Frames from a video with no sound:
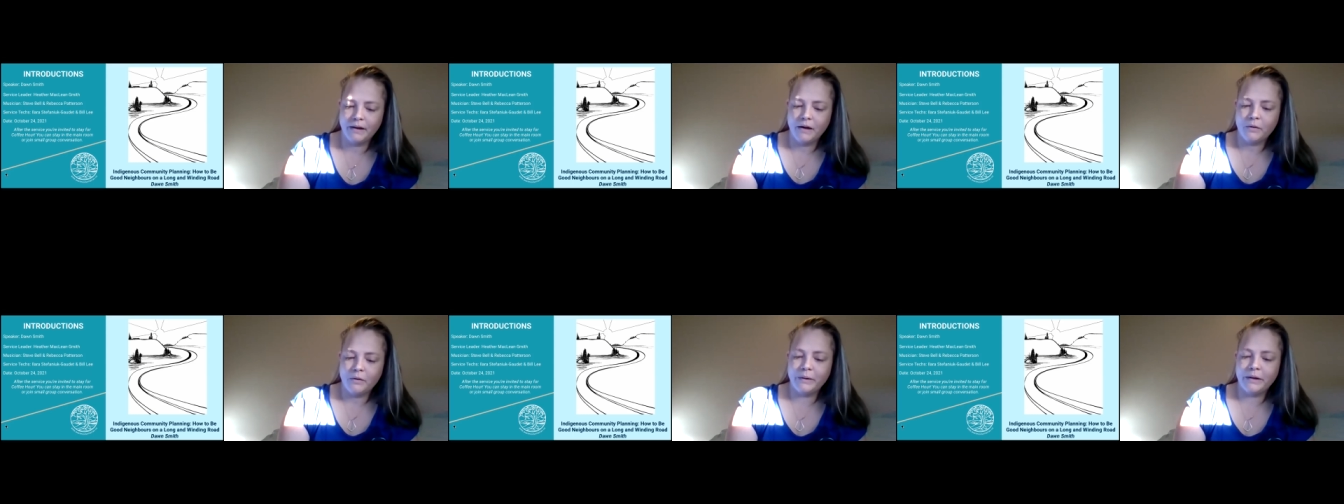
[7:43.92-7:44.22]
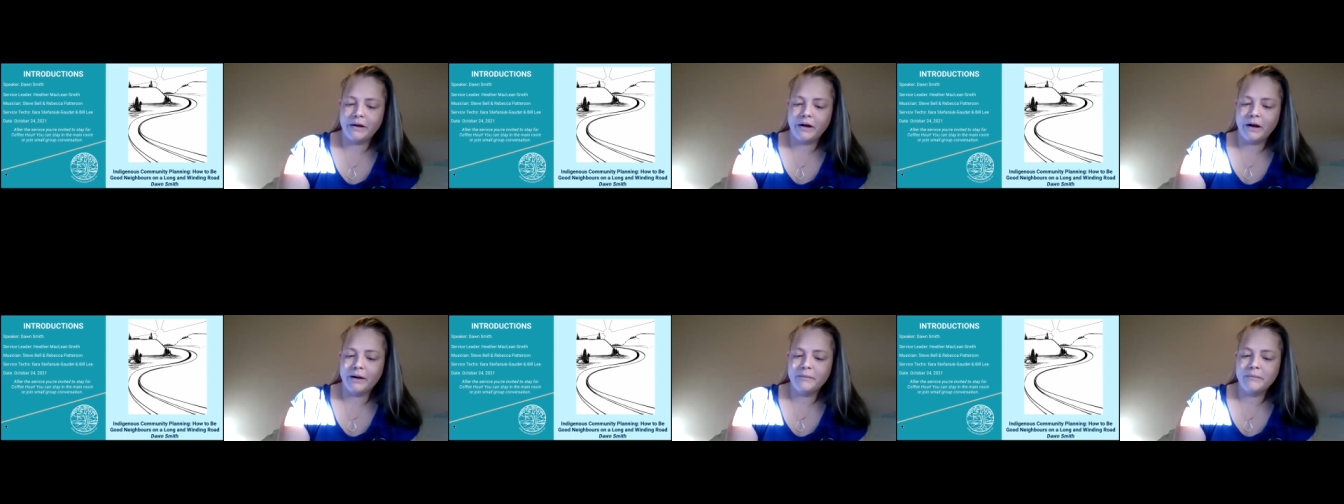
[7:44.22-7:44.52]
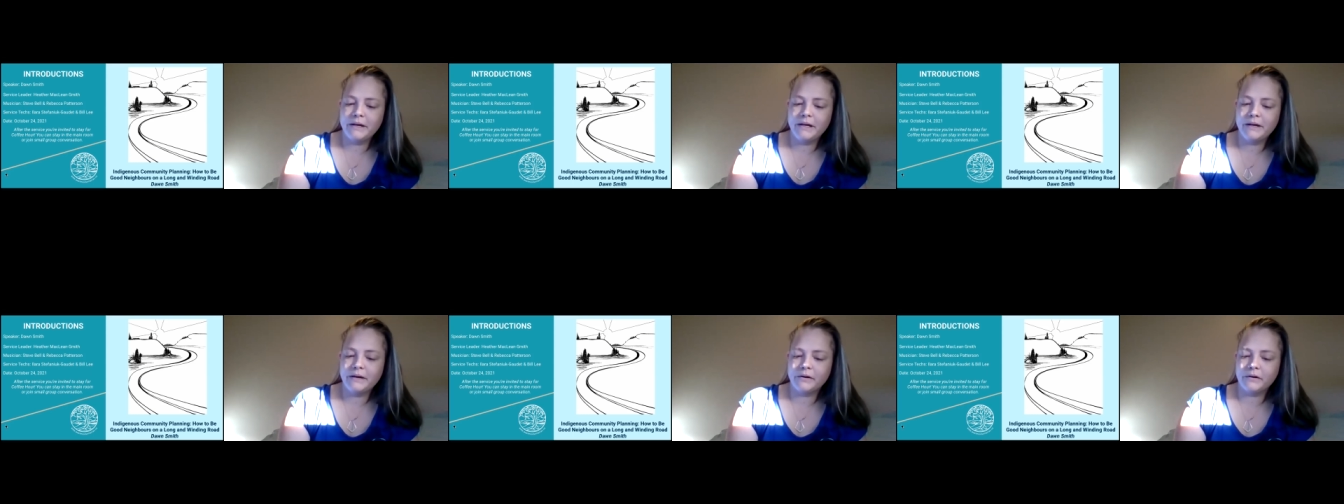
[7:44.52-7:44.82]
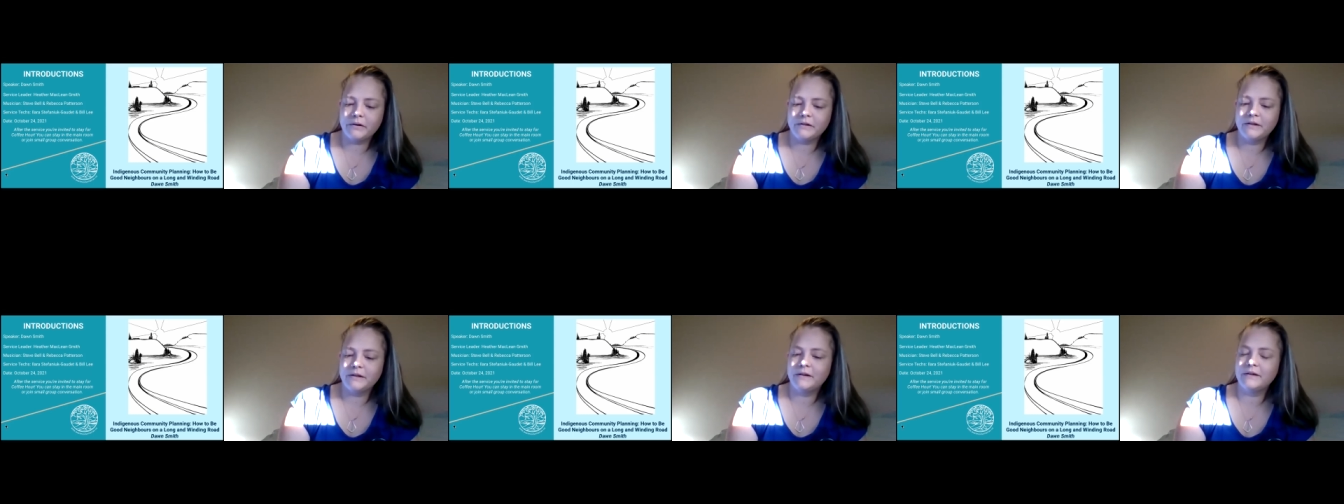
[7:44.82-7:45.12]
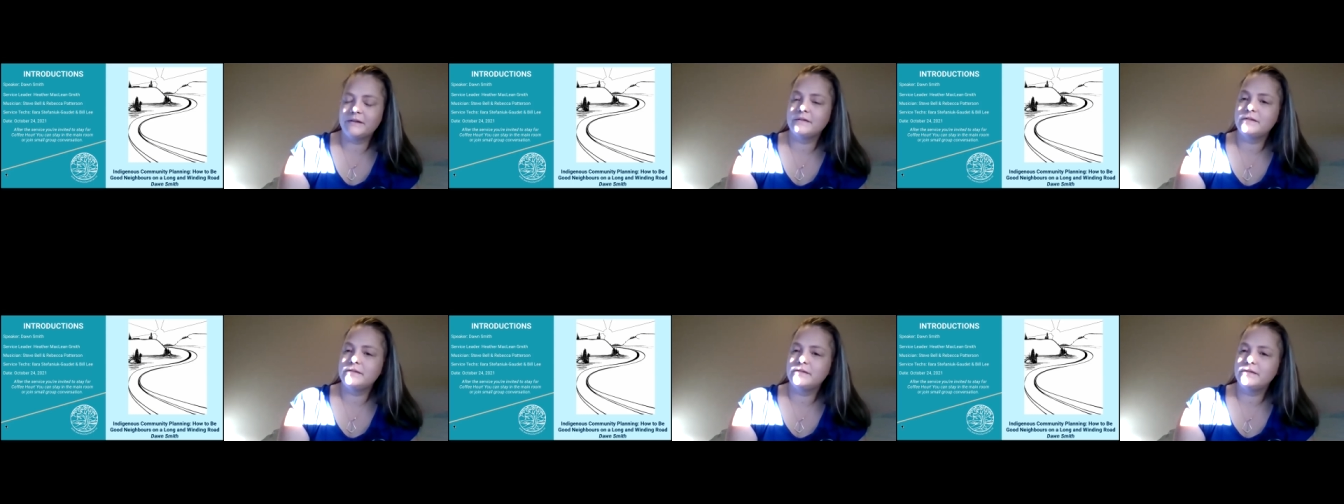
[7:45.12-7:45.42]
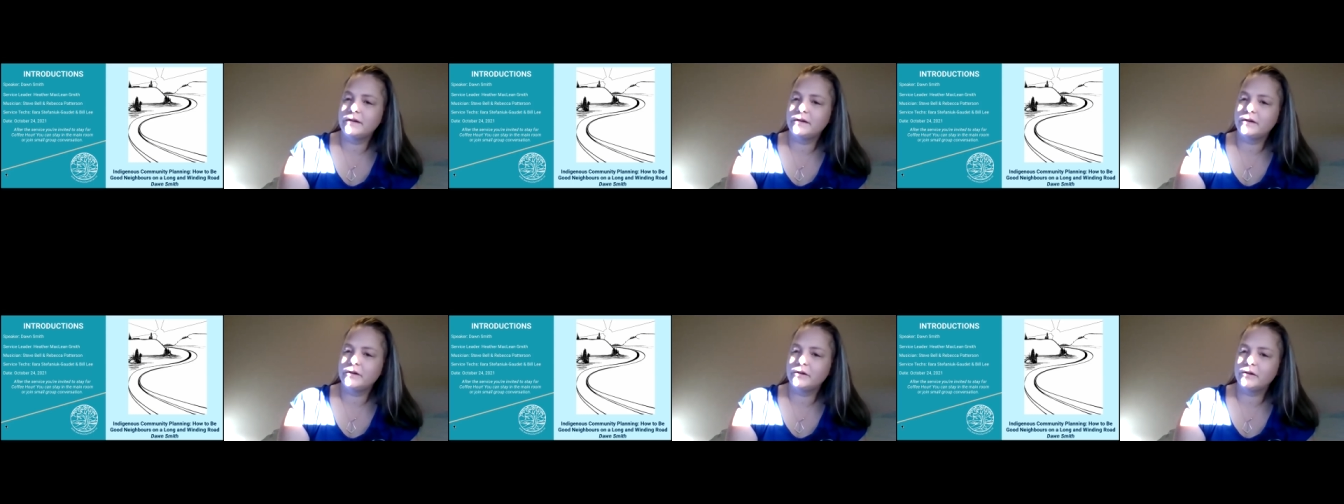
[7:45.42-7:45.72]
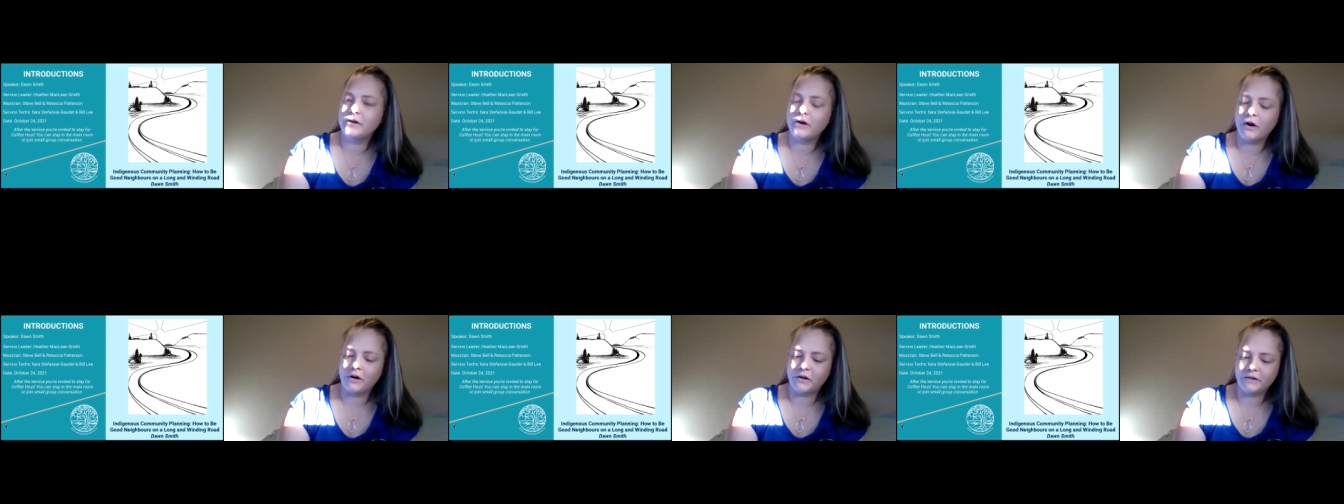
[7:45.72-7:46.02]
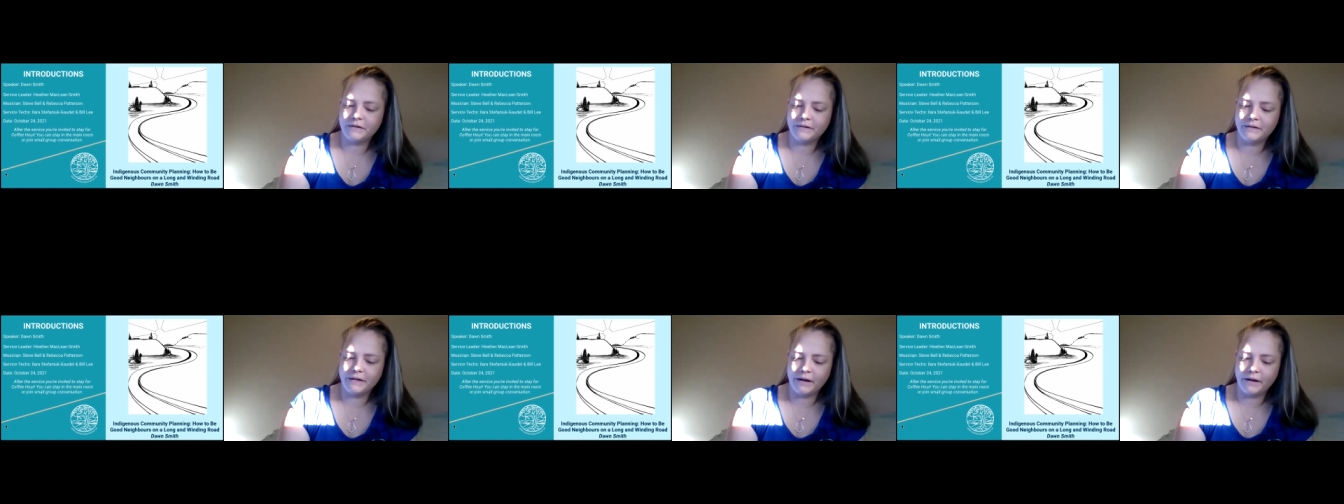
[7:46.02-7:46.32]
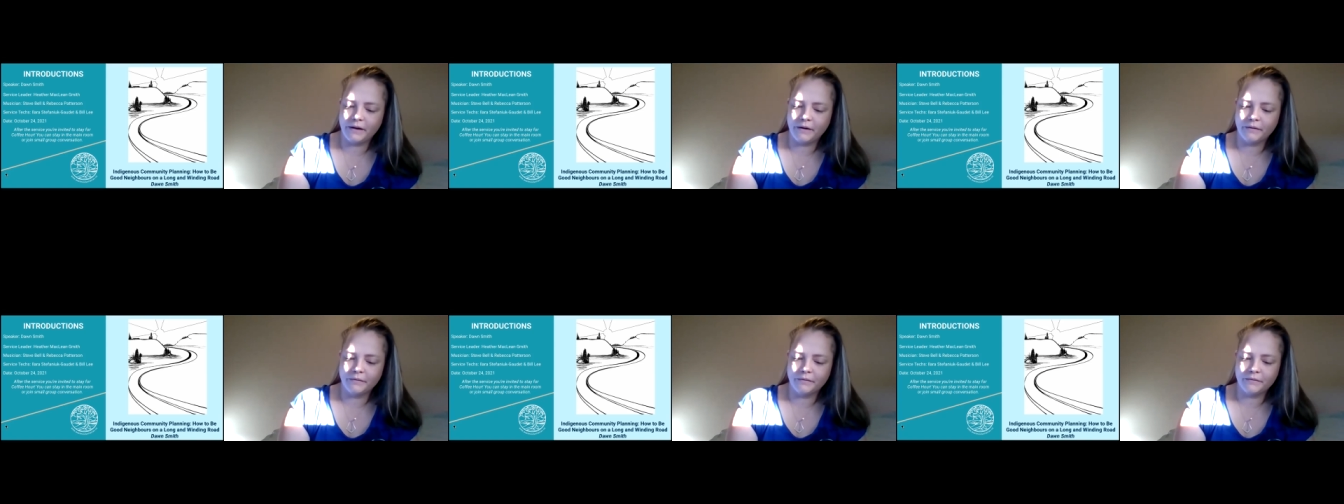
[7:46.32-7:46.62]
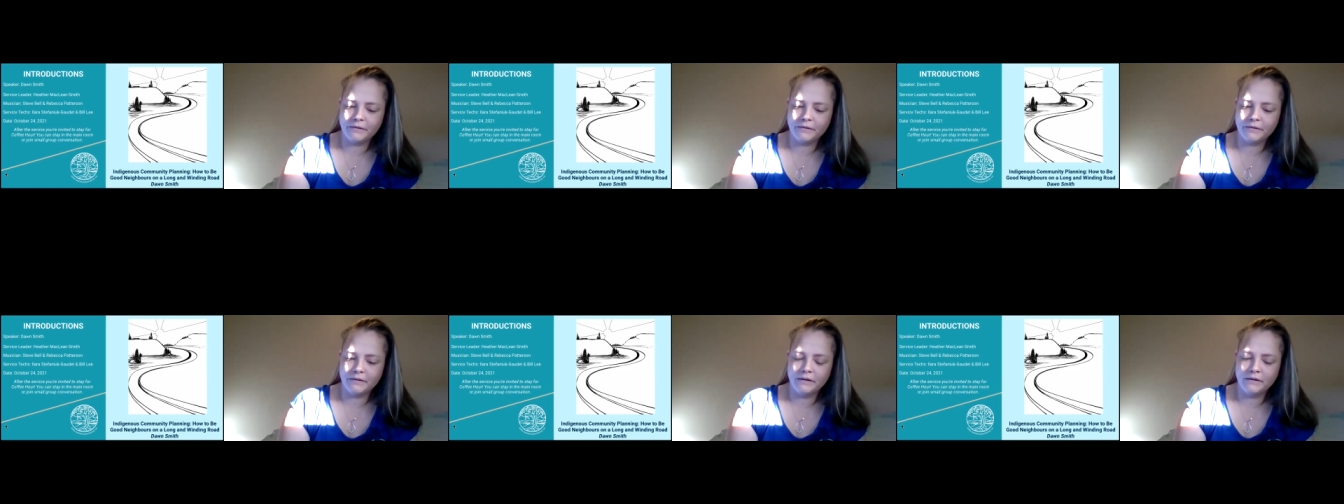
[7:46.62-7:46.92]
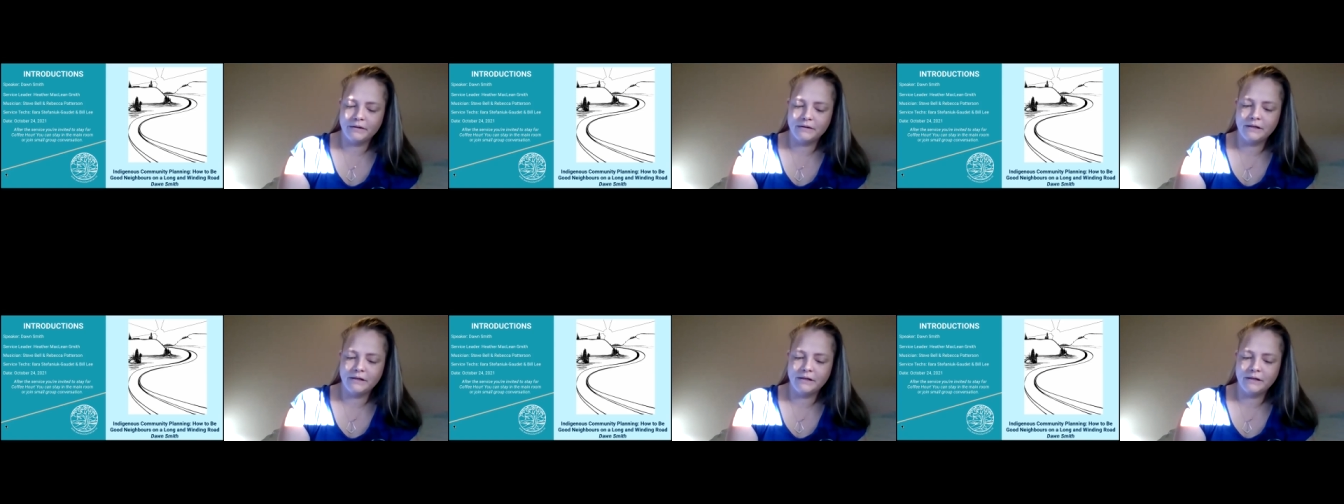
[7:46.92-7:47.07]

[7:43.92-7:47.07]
We come here to consider ourselves,